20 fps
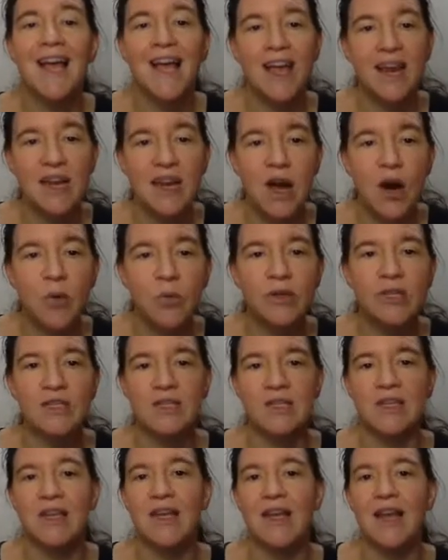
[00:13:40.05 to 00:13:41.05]
And now we
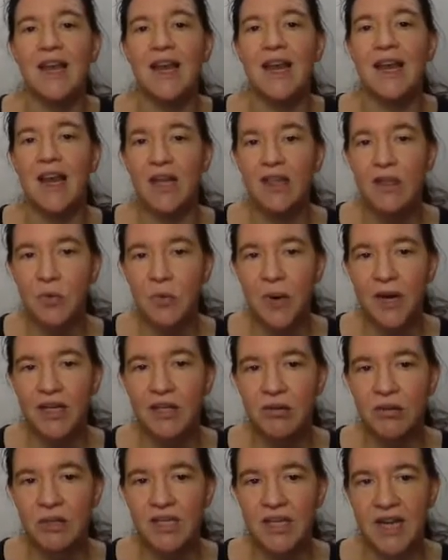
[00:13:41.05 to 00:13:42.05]
see another way
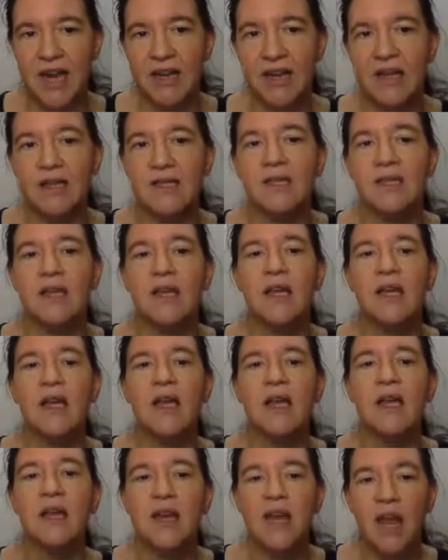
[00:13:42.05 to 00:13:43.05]
to attack it,
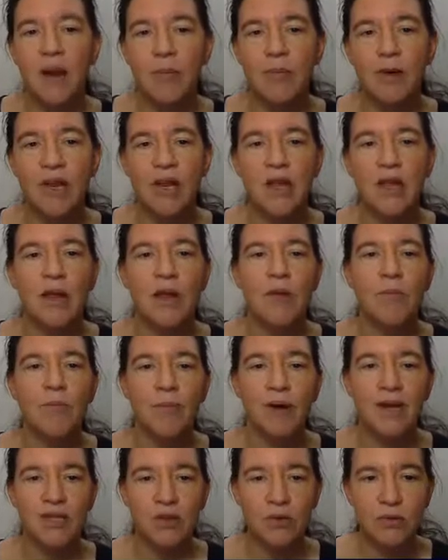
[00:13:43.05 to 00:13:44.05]
namely
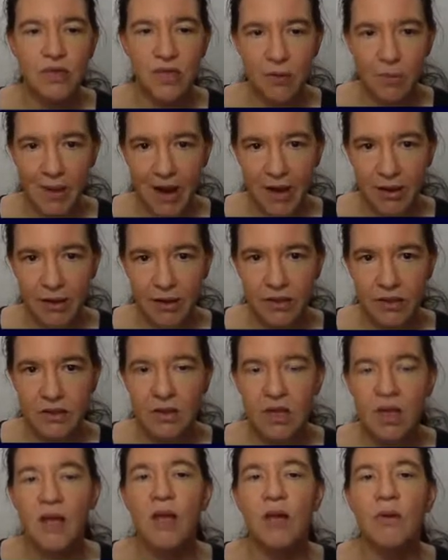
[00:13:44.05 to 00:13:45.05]
by using
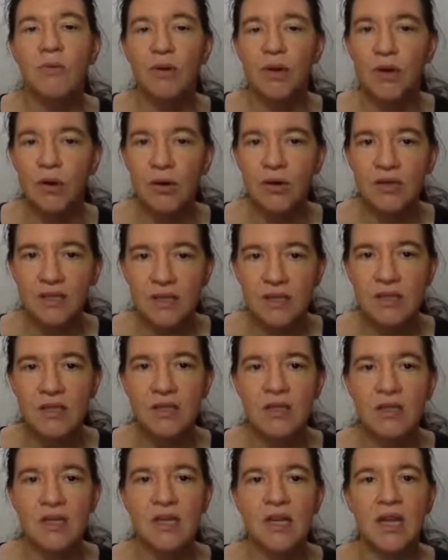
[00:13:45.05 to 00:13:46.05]
pairings. Because this
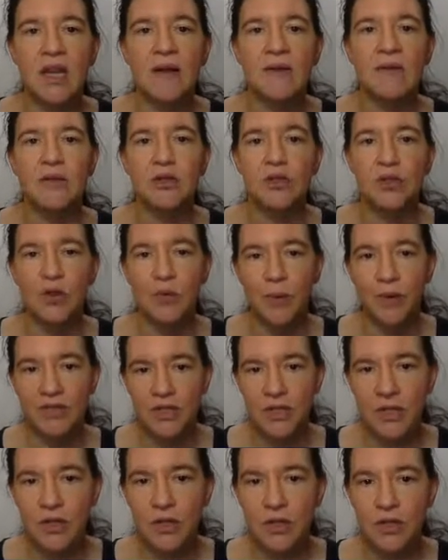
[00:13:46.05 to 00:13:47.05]
is a
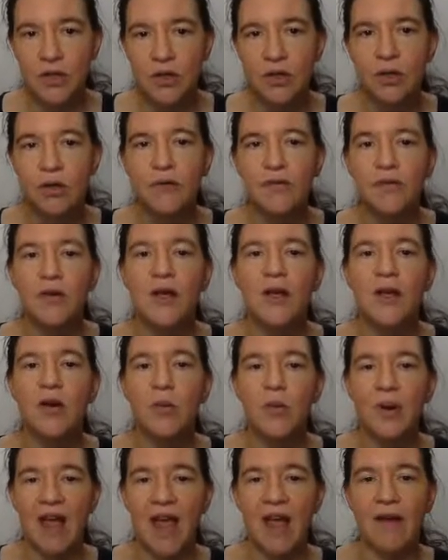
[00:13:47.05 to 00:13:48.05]
supersingular curve,
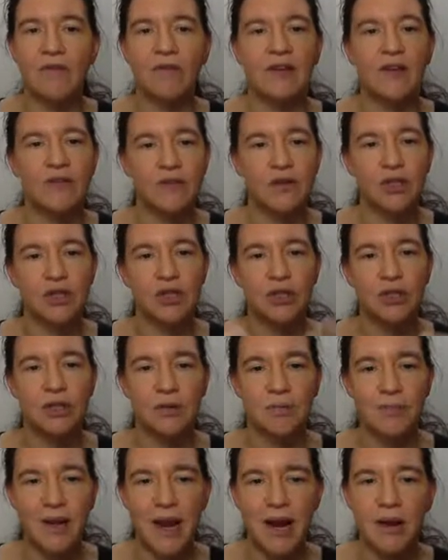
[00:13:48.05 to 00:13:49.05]
we have an
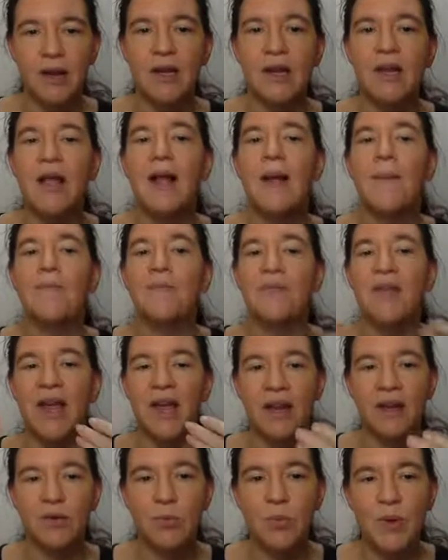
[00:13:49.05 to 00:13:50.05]
efficient pairing
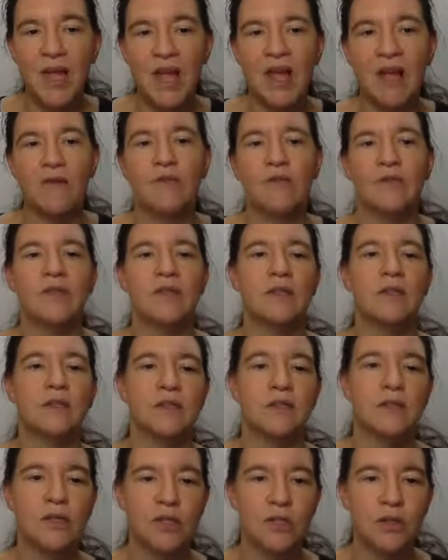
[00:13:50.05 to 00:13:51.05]
and we have
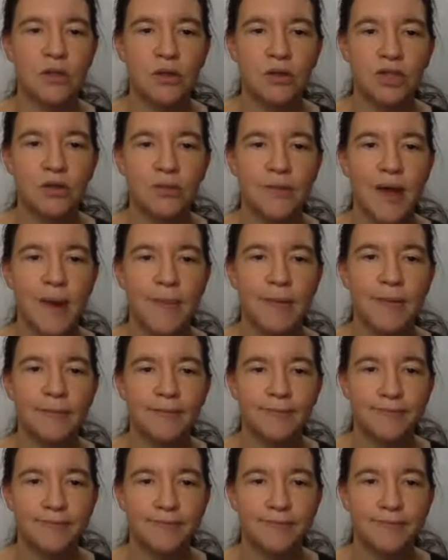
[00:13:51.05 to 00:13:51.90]
this distortion map.